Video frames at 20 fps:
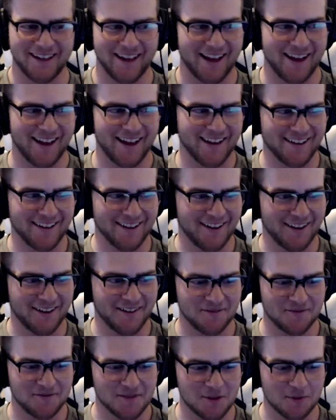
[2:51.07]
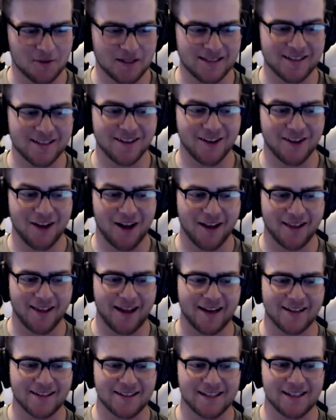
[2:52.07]
And so we did a lot of
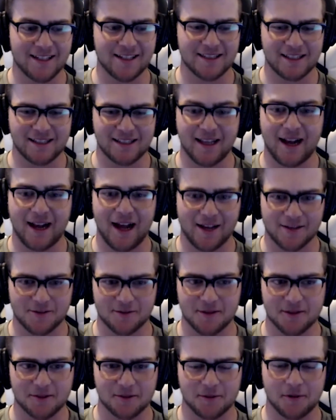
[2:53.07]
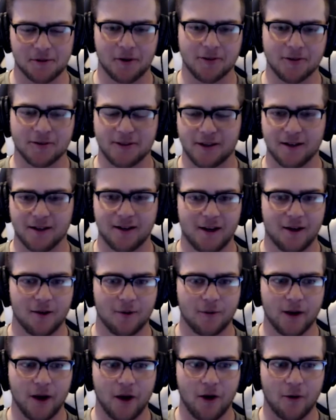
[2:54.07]
that as kids, and then as we grew older,
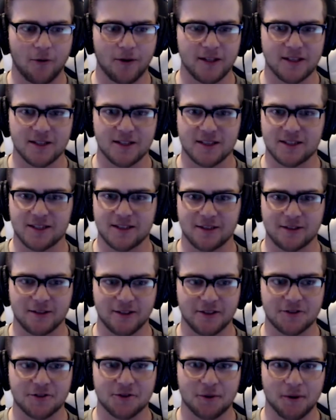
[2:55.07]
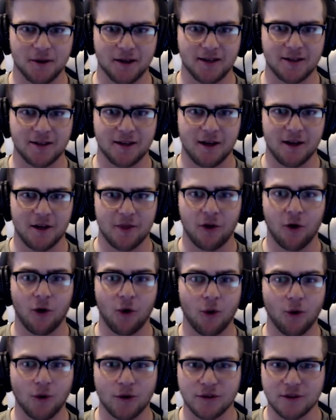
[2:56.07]
we always still enjoyed the
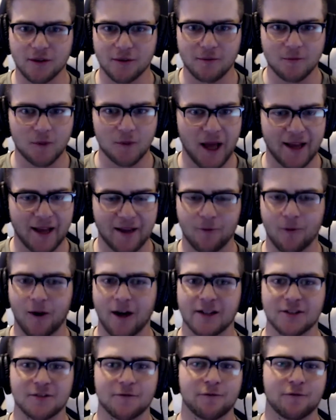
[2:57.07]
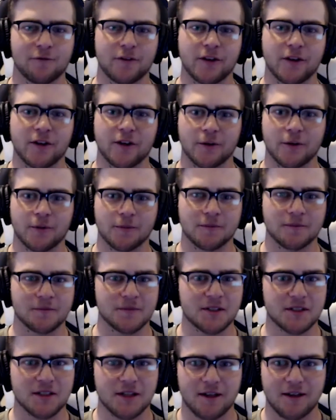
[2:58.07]
old black and white
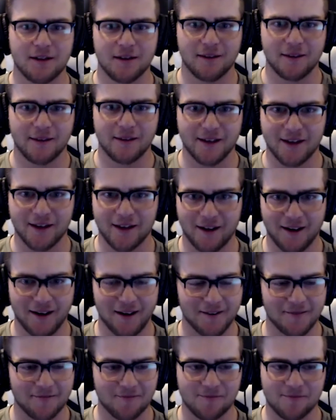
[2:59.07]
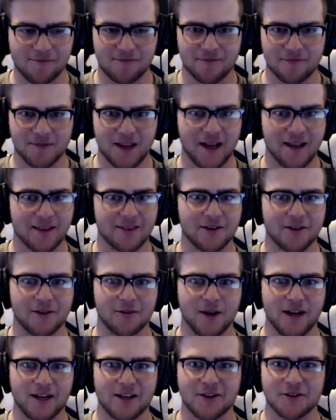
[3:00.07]
films, the and the
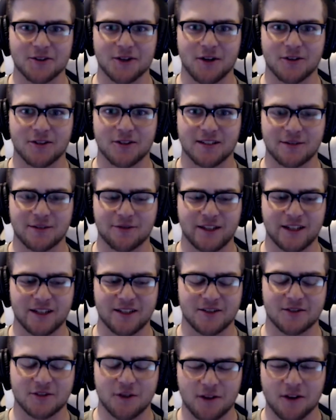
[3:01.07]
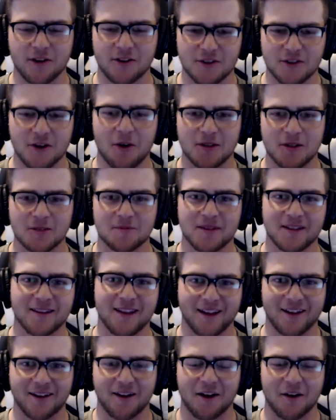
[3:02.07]
radio shows and different things. So there's always been
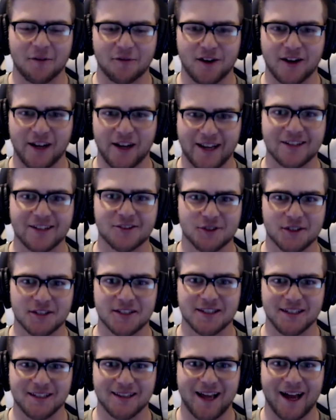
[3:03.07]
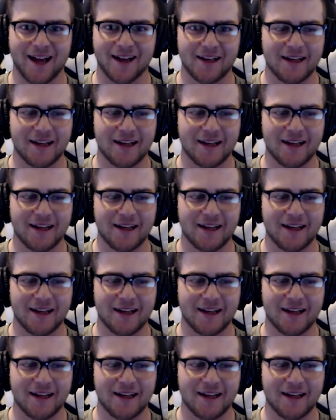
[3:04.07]
like a fun interest in that.